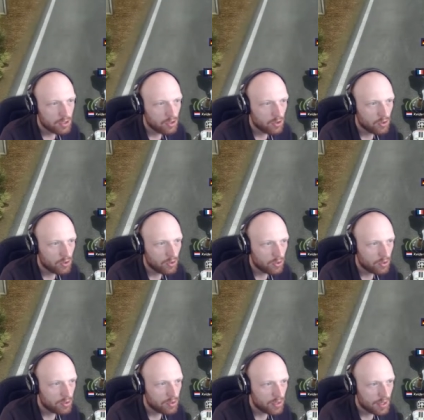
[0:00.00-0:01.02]

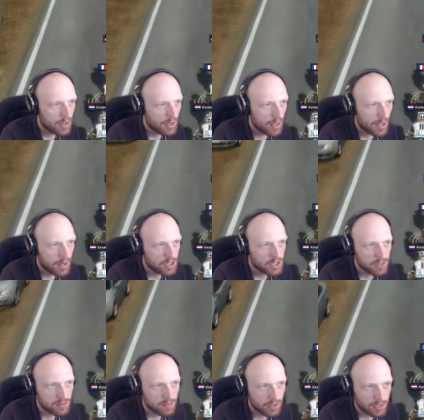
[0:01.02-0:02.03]
Your
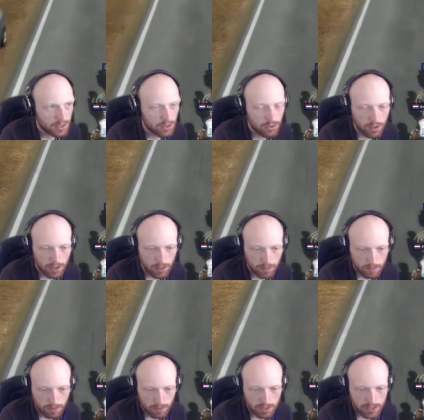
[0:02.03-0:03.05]
energy thing, your
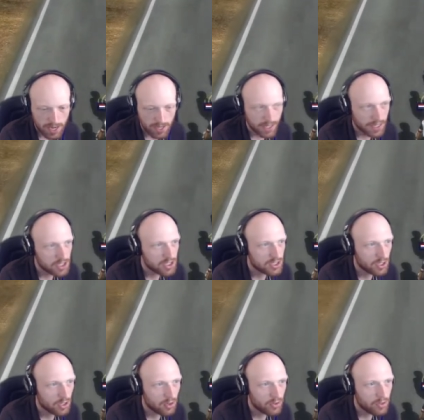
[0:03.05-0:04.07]
attack energy is
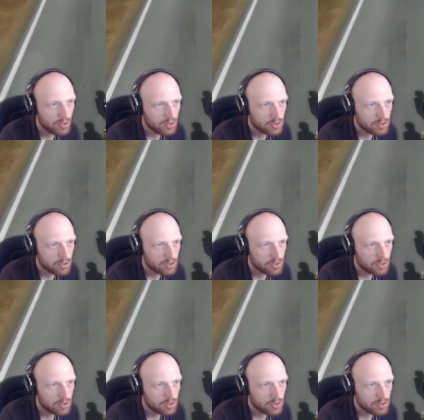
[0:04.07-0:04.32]
gone.